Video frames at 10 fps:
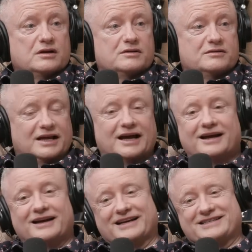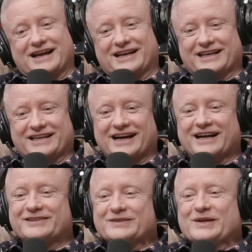Yeah, exactly. Yeah,
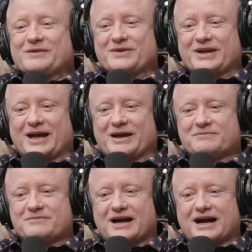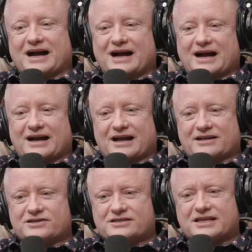but I
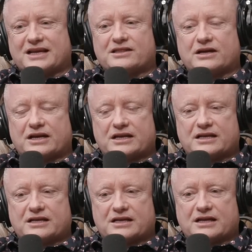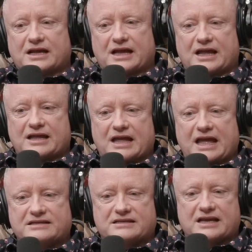just think that
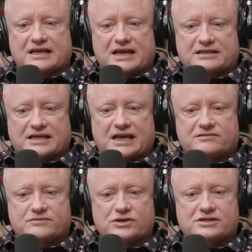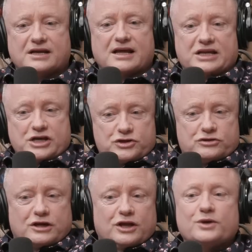it's just you just
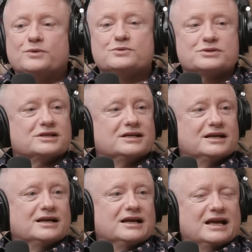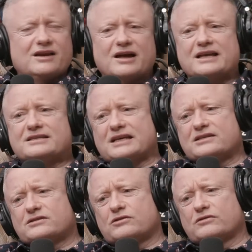lose. You know, it's
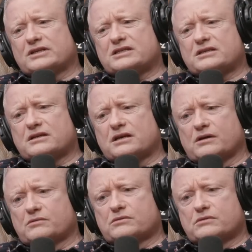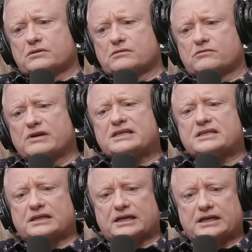this. You know,
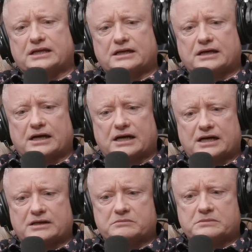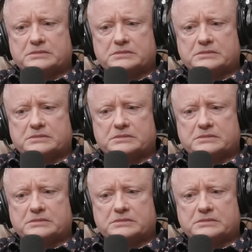recently, Darren